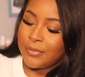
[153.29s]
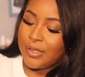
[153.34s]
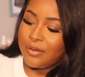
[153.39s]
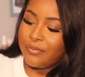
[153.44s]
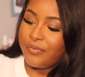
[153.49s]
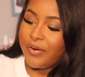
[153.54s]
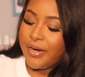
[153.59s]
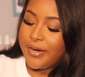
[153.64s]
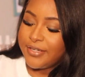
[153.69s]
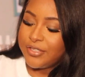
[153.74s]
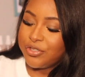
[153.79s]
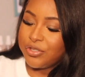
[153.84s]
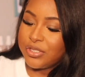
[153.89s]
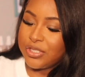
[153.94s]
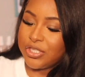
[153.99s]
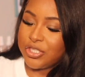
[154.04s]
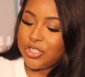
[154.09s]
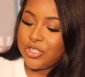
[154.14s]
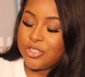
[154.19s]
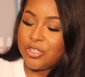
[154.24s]
very
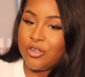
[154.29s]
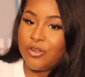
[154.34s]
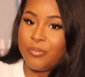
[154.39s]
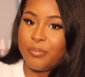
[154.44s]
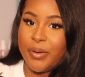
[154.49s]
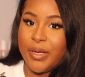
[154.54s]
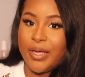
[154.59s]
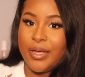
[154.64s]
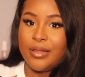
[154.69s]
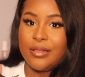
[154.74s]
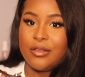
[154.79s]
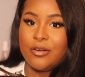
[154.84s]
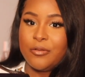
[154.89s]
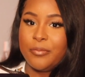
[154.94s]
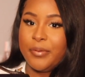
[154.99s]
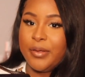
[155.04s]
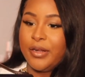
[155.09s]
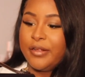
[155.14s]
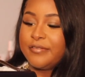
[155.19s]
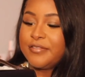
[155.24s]
traditional, but a little
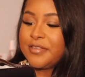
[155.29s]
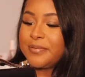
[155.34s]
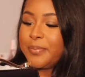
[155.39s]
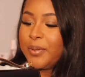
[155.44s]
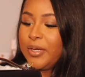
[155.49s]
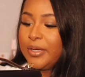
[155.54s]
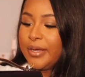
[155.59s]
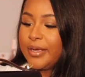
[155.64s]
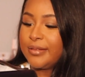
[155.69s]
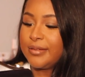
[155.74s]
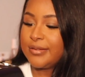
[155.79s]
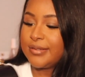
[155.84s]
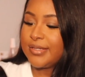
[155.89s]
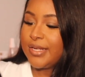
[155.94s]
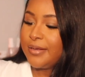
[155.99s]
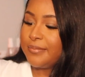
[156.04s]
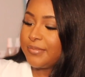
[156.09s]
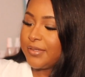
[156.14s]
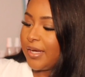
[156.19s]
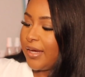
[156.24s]
bit of spunk at the
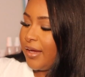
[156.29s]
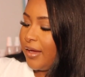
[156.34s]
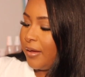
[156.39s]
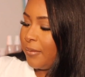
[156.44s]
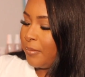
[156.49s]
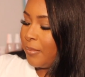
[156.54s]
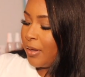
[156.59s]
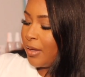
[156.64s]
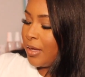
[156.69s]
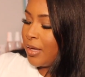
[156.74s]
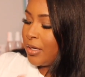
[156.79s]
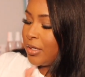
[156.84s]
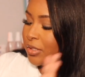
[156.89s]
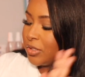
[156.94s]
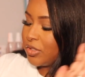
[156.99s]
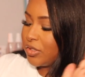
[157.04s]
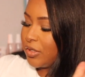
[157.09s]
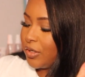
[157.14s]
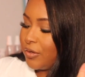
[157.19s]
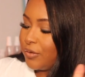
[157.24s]
same time.
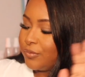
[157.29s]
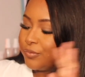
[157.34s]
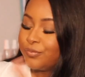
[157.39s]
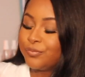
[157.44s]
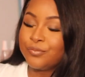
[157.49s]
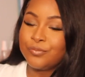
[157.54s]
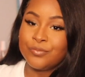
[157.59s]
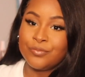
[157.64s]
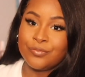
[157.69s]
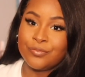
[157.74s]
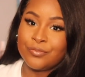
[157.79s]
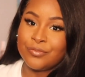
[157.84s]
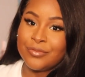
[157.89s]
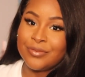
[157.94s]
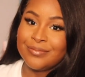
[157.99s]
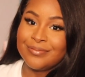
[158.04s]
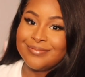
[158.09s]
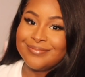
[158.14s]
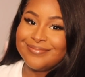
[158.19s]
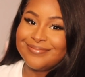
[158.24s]
So
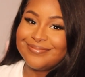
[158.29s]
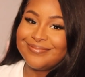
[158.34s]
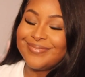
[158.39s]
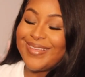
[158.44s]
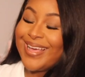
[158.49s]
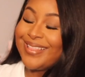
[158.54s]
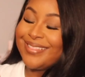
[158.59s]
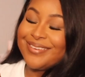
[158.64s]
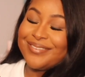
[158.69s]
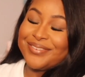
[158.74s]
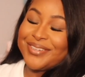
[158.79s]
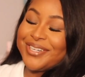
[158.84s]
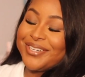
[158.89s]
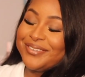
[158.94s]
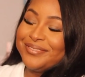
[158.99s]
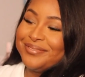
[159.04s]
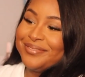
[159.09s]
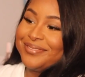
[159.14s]
I love her.